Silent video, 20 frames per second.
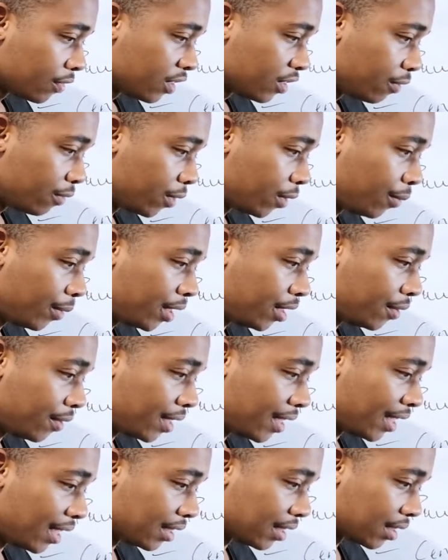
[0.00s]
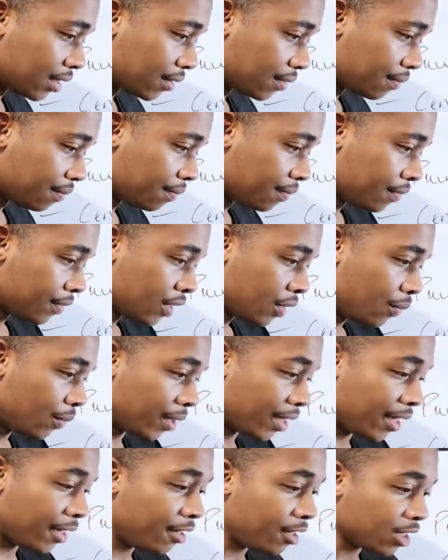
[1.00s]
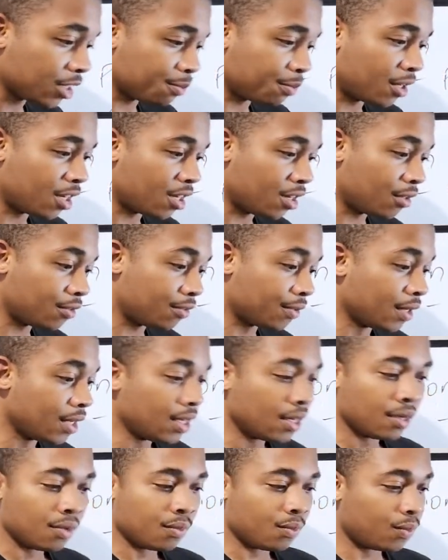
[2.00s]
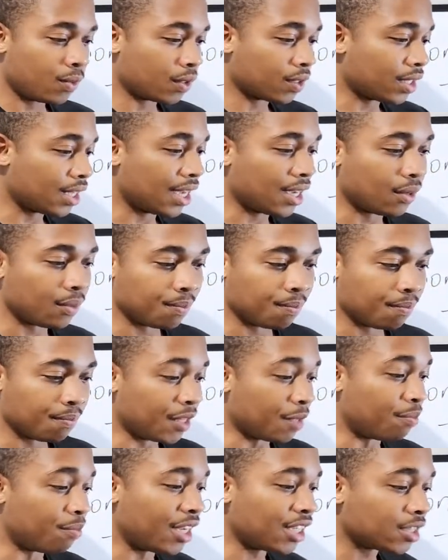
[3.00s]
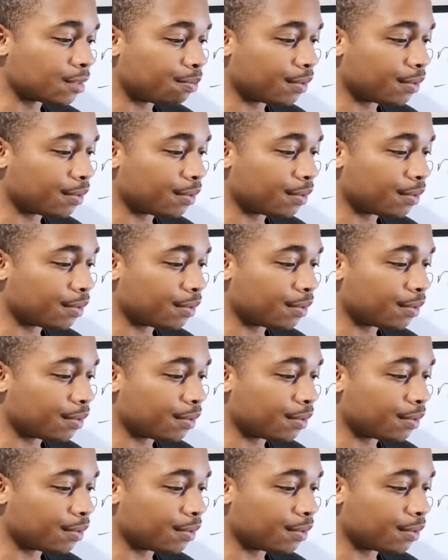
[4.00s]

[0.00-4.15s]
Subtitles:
What are we doing next? We're Garry Kasparov. We're like the best